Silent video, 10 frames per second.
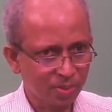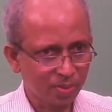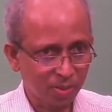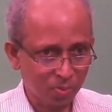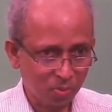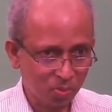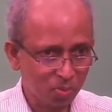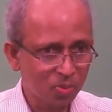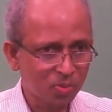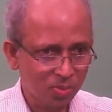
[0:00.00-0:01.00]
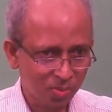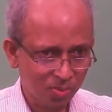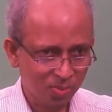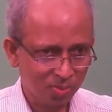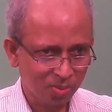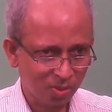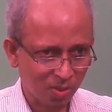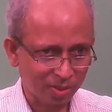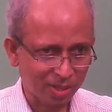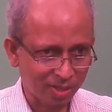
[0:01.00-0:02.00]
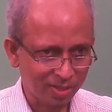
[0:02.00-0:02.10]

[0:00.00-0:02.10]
You're able to log in, na?